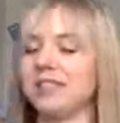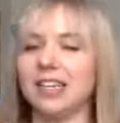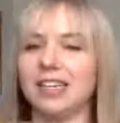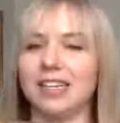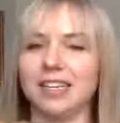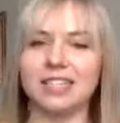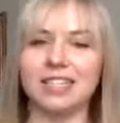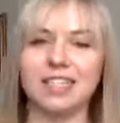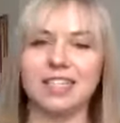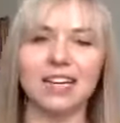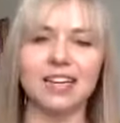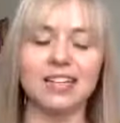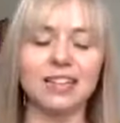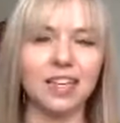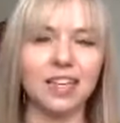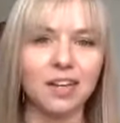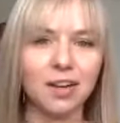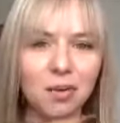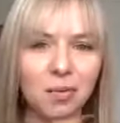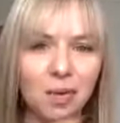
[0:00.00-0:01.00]
get excited,
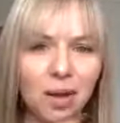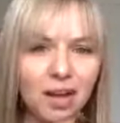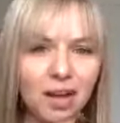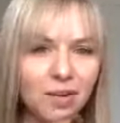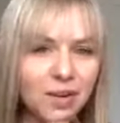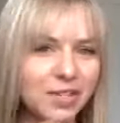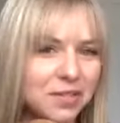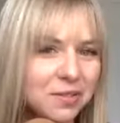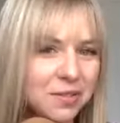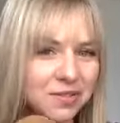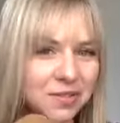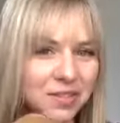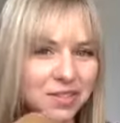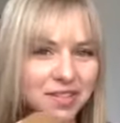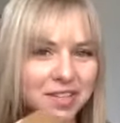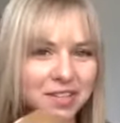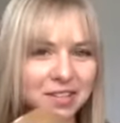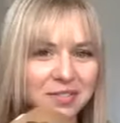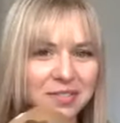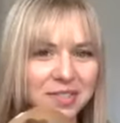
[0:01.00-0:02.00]
like, oh wow, I do have good
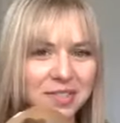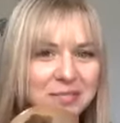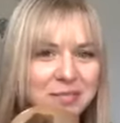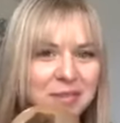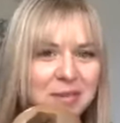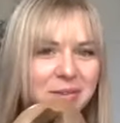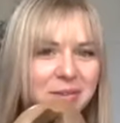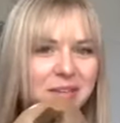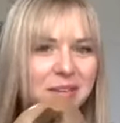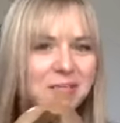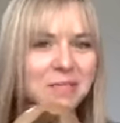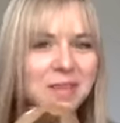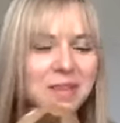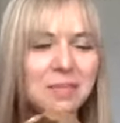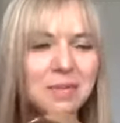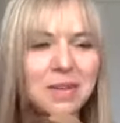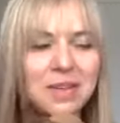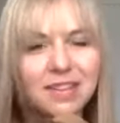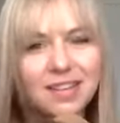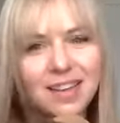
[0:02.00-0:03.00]
nail fees.
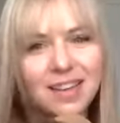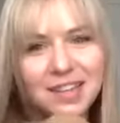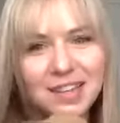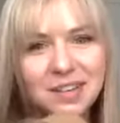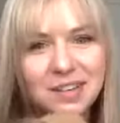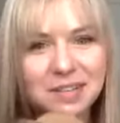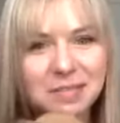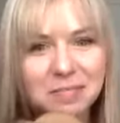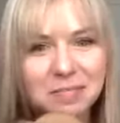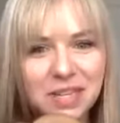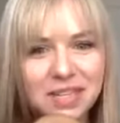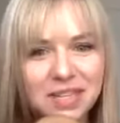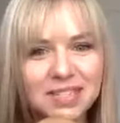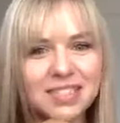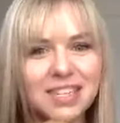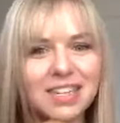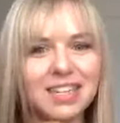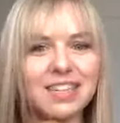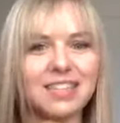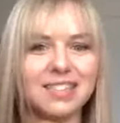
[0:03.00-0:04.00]
Maybe I could be a
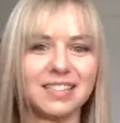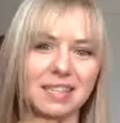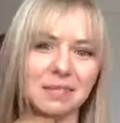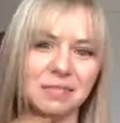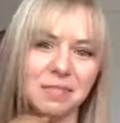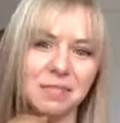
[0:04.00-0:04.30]
stylist. I'm